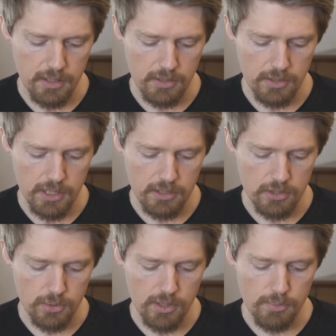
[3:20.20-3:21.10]
look into
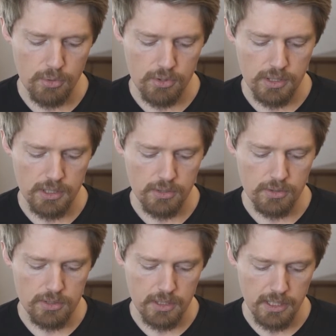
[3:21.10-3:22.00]
toilet bowl
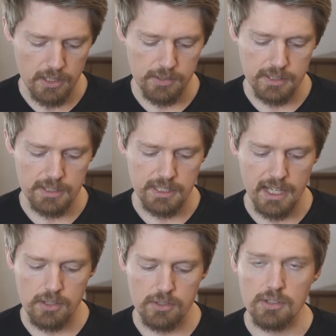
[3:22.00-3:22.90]
cleaners, and I can click this
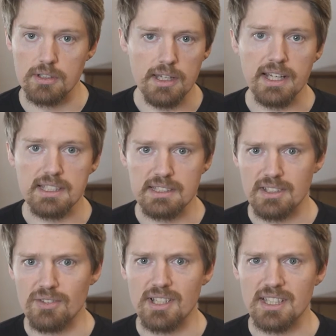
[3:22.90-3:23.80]
calendar and I can
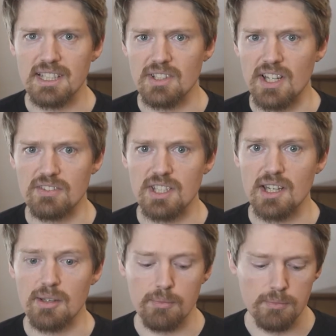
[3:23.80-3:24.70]
say, well, I think I'll have
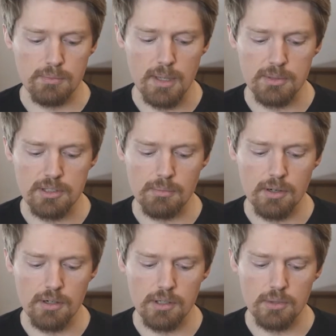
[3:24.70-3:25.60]
time maybe
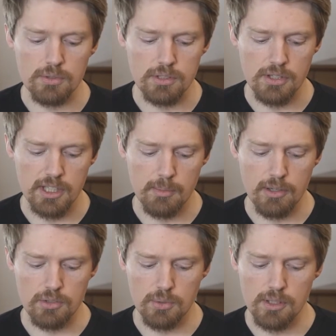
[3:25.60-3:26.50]
tomorrow to think
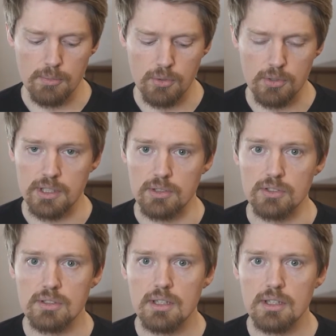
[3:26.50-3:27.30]
about toilet bowl cleaners.